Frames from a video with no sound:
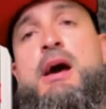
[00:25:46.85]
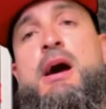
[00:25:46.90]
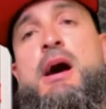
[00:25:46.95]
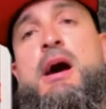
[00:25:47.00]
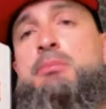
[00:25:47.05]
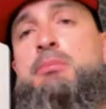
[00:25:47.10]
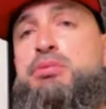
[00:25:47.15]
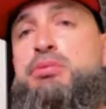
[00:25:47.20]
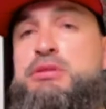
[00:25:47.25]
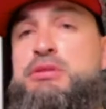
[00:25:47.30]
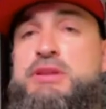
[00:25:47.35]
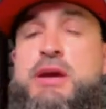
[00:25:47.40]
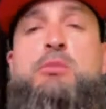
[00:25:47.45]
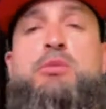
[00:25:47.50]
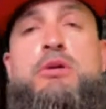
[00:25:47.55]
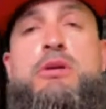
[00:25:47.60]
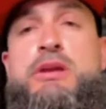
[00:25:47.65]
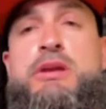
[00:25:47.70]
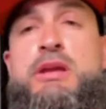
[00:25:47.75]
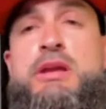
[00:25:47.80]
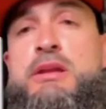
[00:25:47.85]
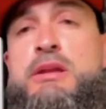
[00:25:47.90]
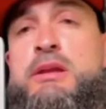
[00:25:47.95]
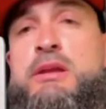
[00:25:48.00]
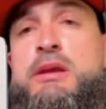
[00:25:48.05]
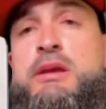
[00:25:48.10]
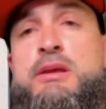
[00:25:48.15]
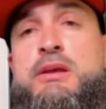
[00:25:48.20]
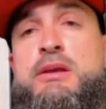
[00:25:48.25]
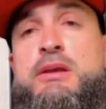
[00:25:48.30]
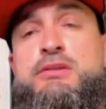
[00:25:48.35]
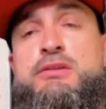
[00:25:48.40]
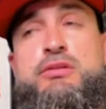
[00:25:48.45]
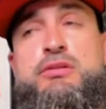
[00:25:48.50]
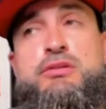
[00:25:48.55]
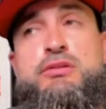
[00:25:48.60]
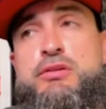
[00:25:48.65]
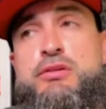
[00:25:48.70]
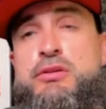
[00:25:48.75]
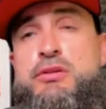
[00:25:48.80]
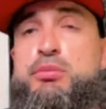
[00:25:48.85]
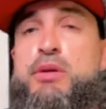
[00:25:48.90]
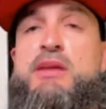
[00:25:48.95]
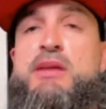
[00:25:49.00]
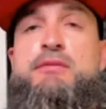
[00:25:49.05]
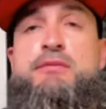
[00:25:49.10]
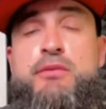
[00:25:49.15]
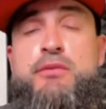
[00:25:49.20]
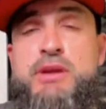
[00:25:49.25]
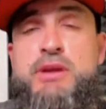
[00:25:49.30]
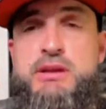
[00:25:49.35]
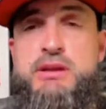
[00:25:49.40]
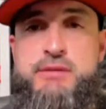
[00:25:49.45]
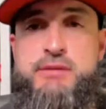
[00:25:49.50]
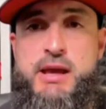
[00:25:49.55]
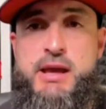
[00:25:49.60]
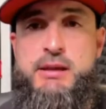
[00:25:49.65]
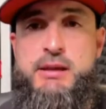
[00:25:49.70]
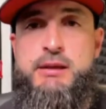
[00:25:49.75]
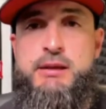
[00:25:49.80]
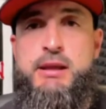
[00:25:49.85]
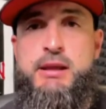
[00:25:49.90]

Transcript: I put that work in to break free of that.